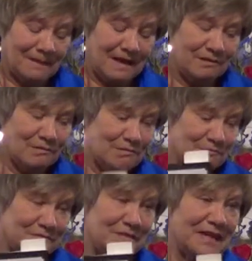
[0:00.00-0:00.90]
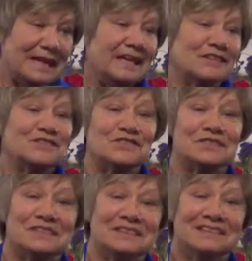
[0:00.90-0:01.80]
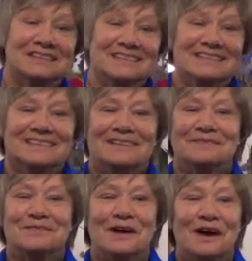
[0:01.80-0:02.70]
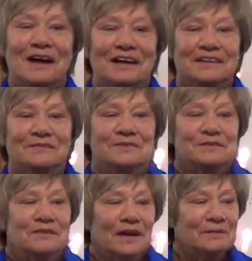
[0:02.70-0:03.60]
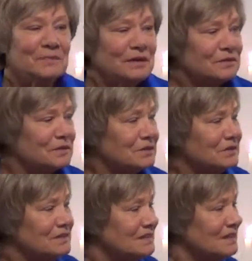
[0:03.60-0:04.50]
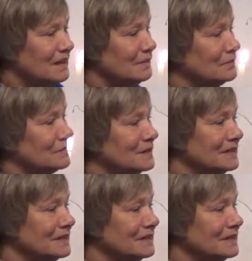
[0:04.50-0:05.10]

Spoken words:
I know the hints of God, of the Divine Mother, of